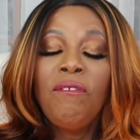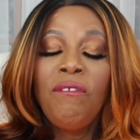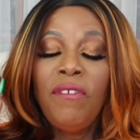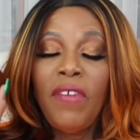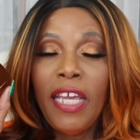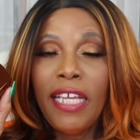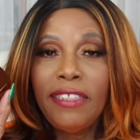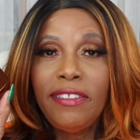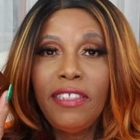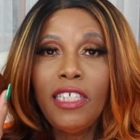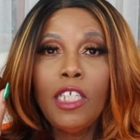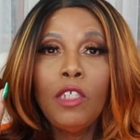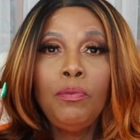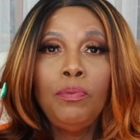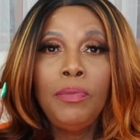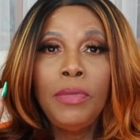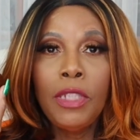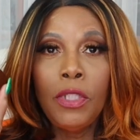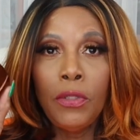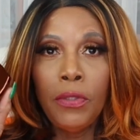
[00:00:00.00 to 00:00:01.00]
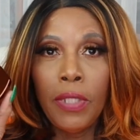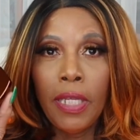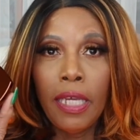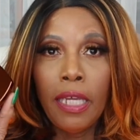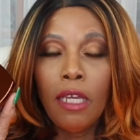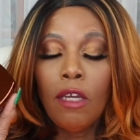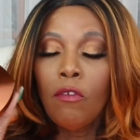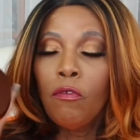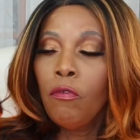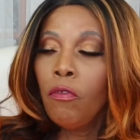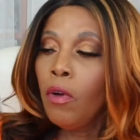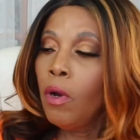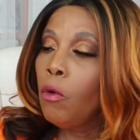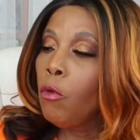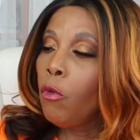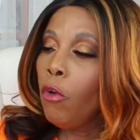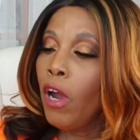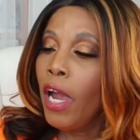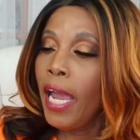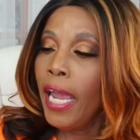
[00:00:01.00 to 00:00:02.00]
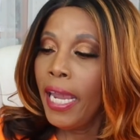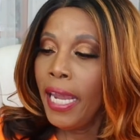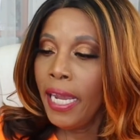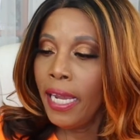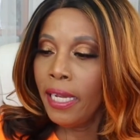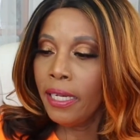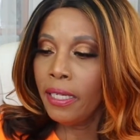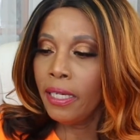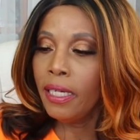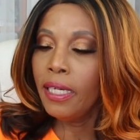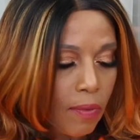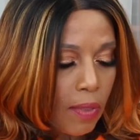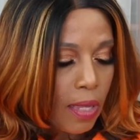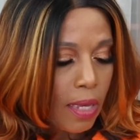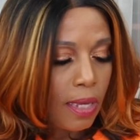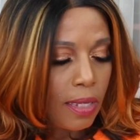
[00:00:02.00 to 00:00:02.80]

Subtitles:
Fenty Beauty from Rihanna.